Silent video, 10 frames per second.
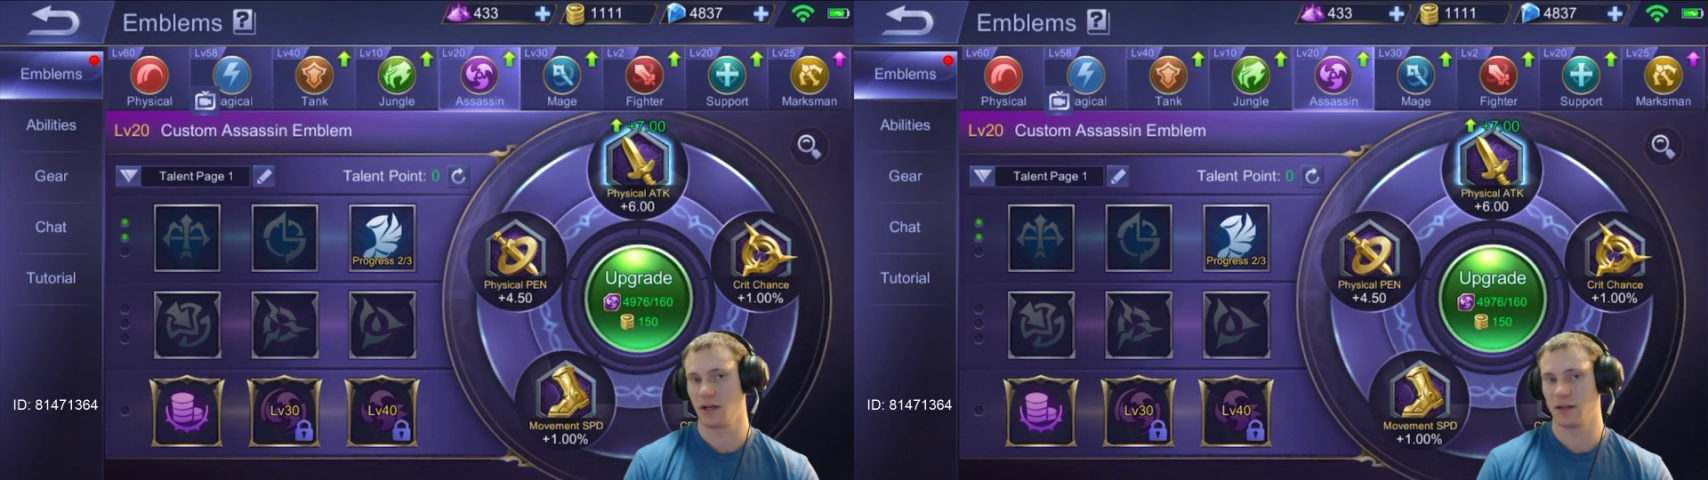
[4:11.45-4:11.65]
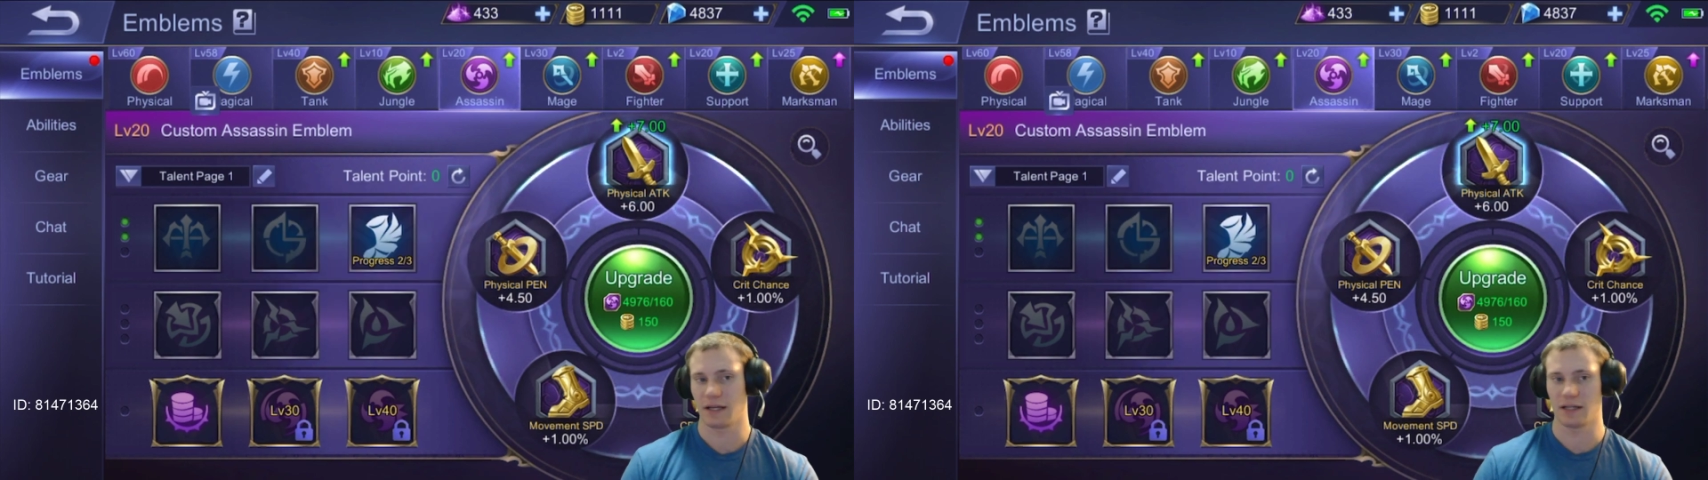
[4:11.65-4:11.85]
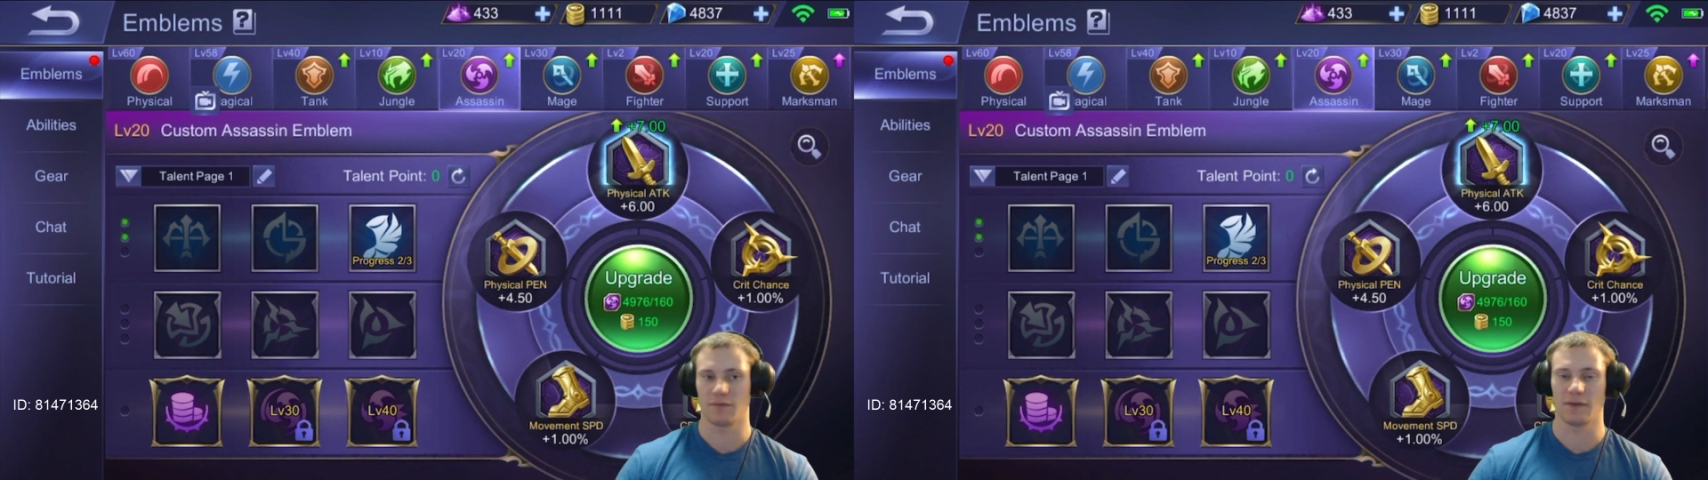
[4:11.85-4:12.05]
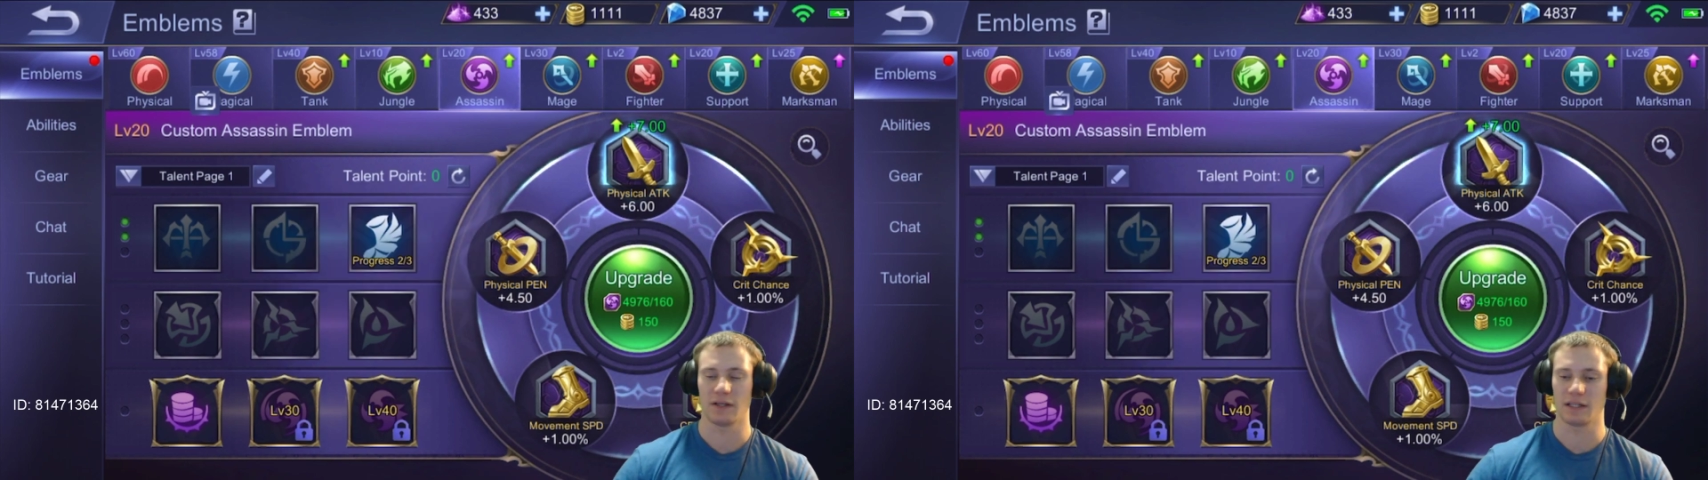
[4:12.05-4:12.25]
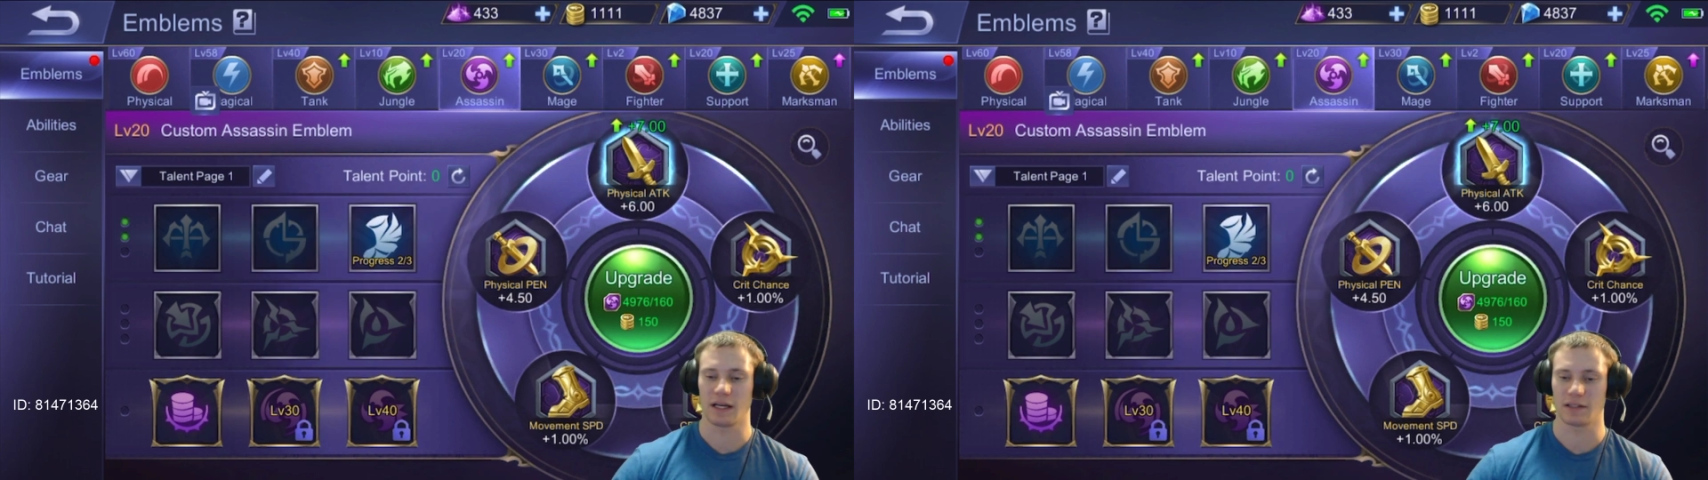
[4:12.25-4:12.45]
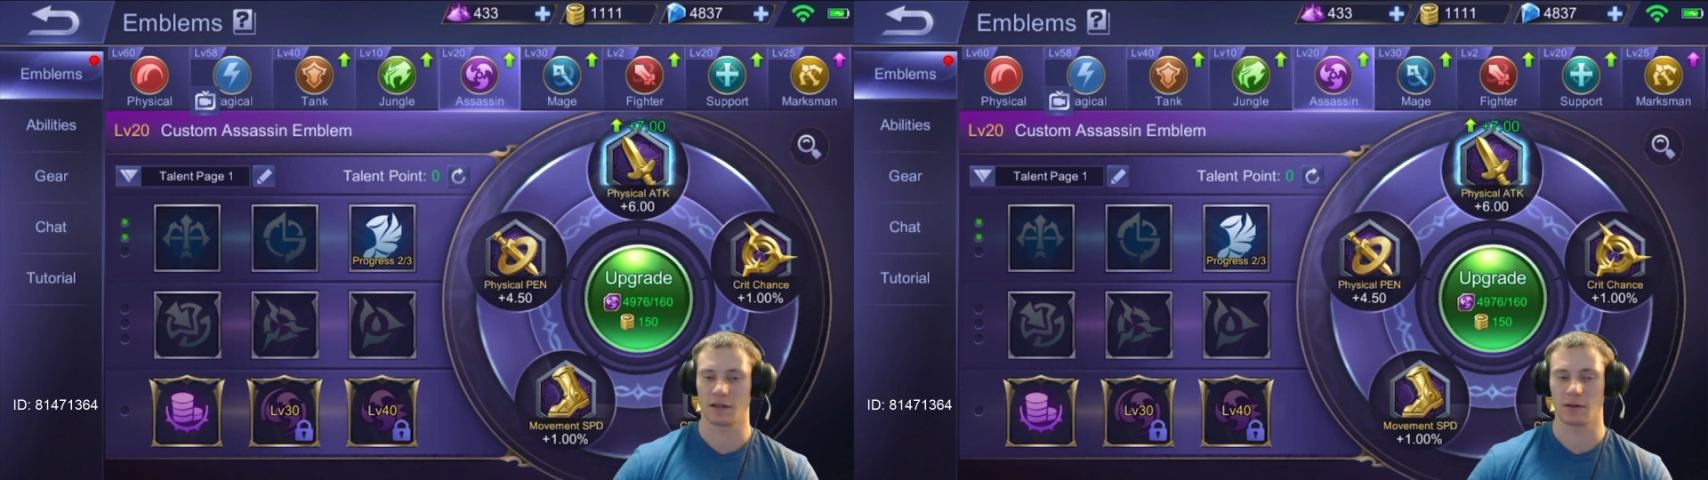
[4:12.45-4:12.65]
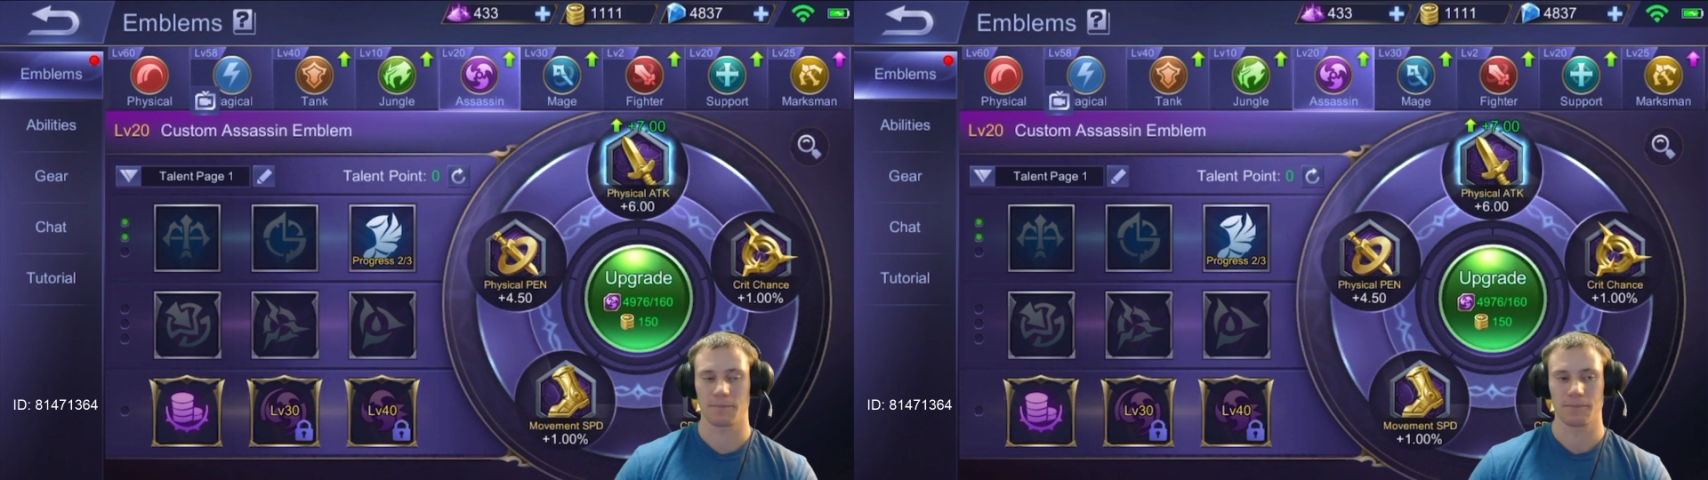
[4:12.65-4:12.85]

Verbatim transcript: That is fantastic.